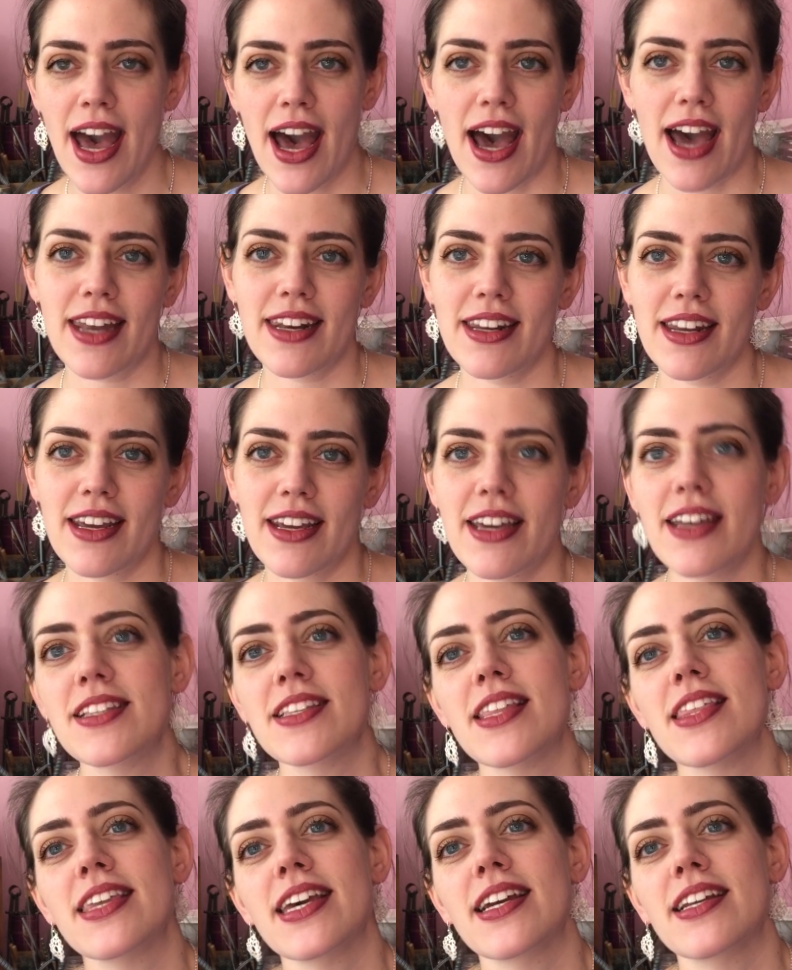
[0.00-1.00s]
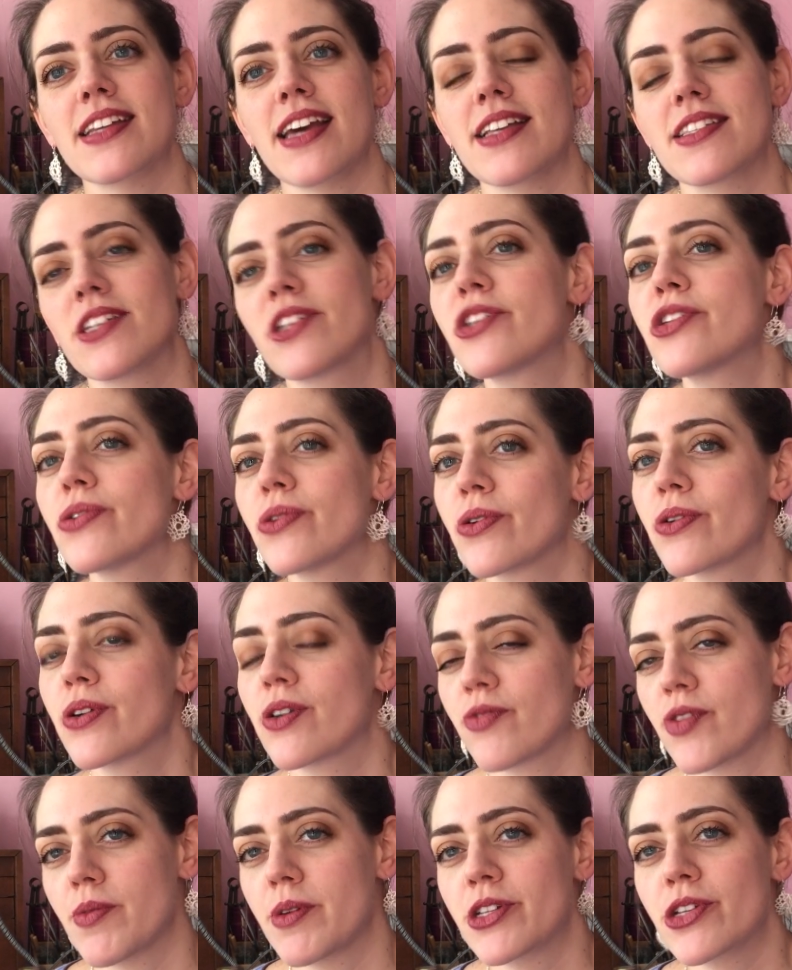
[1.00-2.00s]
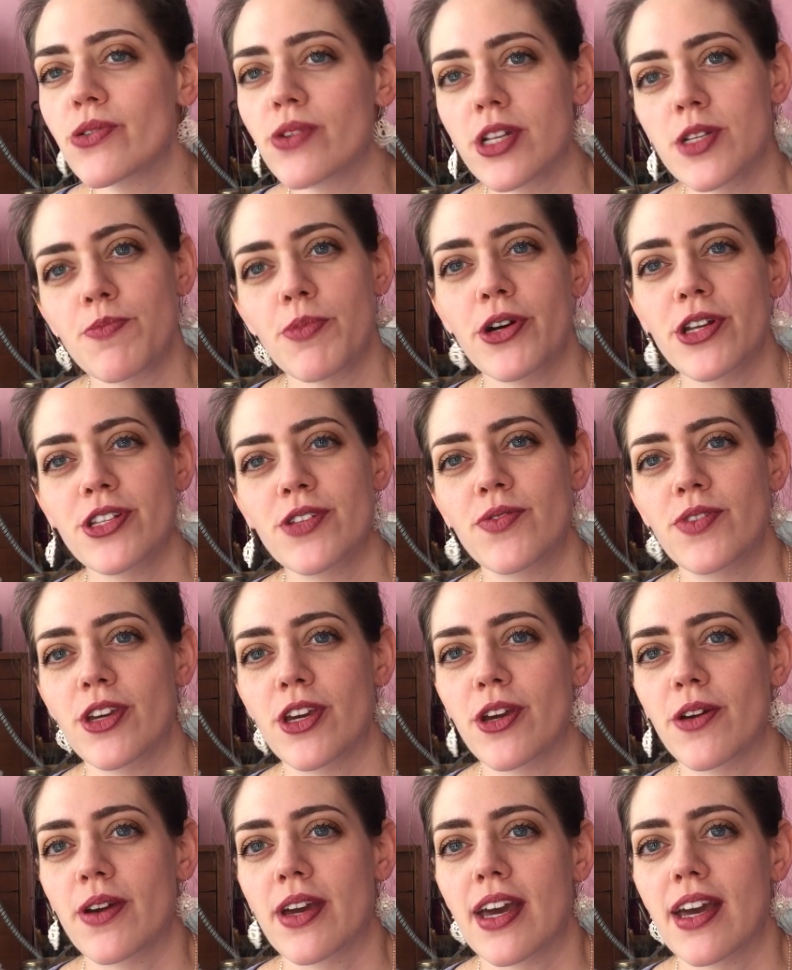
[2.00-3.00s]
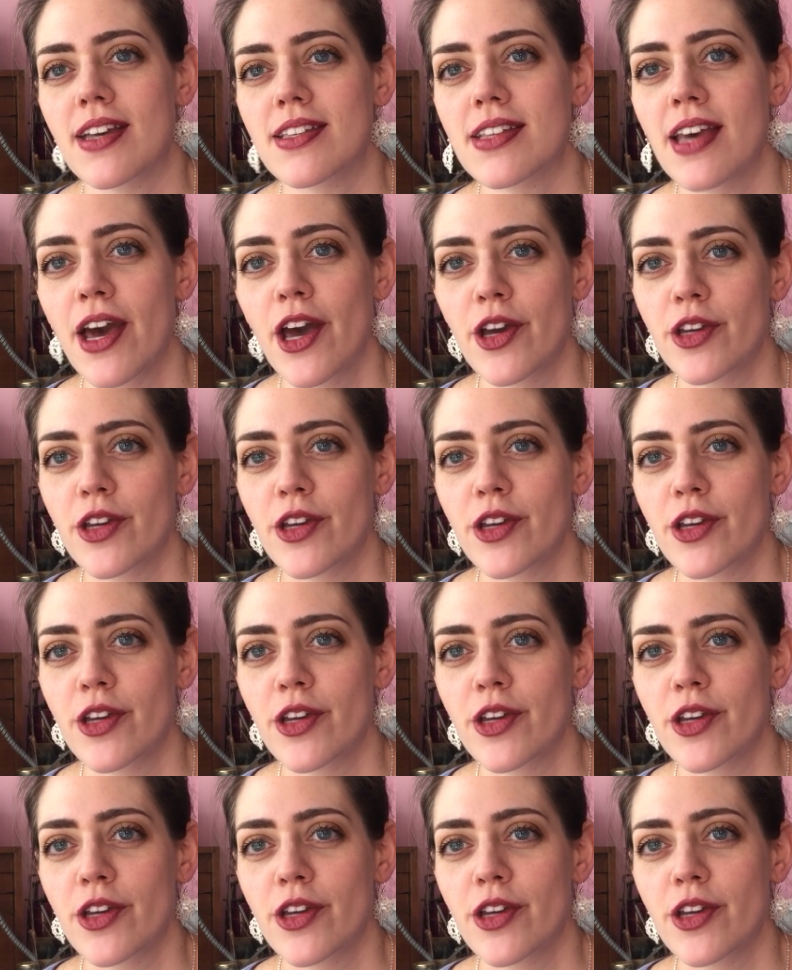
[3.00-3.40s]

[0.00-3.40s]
And because the thing from a jeweller's point of view is